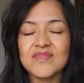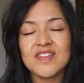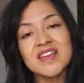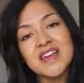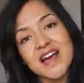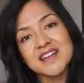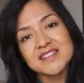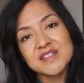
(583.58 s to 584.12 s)

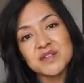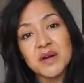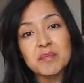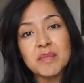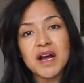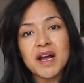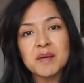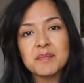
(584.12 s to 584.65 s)
Yeah, so
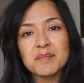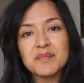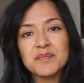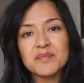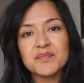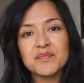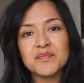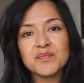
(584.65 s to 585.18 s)

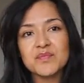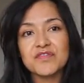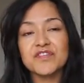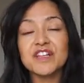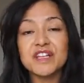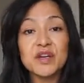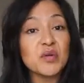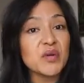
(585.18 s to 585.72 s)
I'm
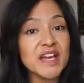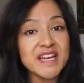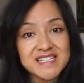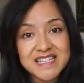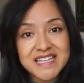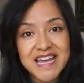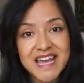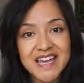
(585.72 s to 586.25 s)
feeling great
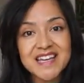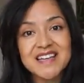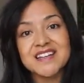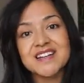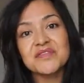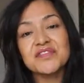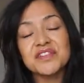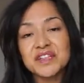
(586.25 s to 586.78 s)
today.
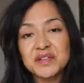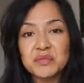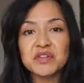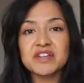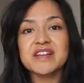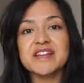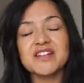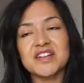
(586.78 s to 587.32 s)
I'm feeling
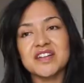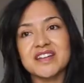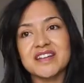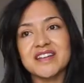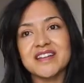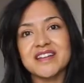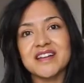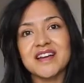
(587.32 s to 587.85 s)
really
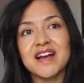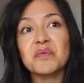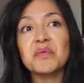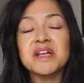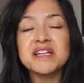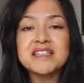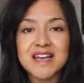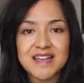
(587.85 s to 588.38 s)
good. I
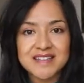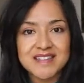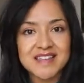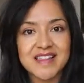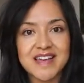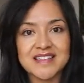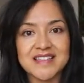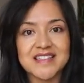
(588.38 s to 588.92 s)
went dancing
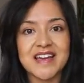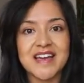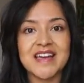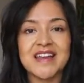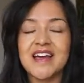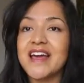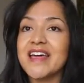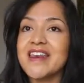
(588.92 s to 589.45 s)
last
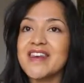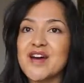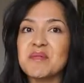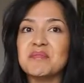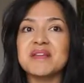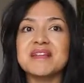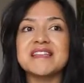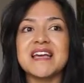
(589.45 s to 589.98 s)
night. I have
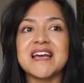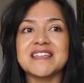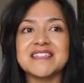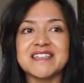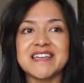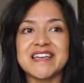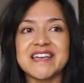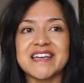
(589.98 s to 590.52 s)
not been
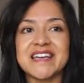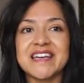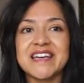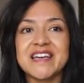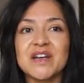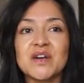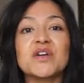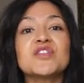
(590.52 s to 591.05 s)
dancing
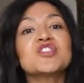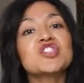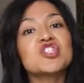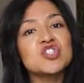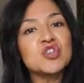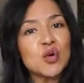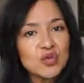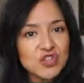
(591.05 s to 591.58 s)

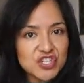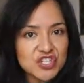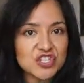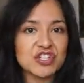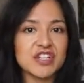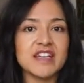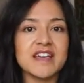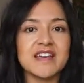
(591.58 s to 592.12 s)

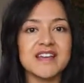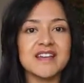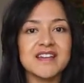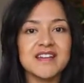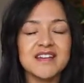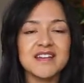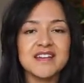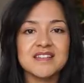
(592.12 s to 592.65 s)
socially
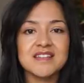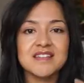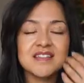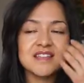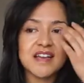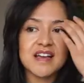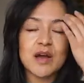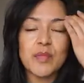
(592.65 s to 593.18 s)

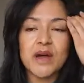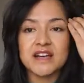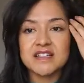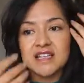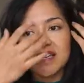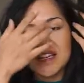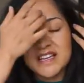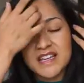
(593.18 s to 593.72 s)
since I got back
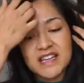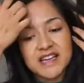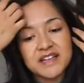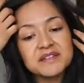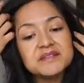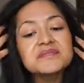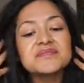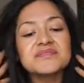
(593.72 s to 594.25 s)
to
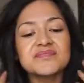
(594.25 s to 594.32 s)
India.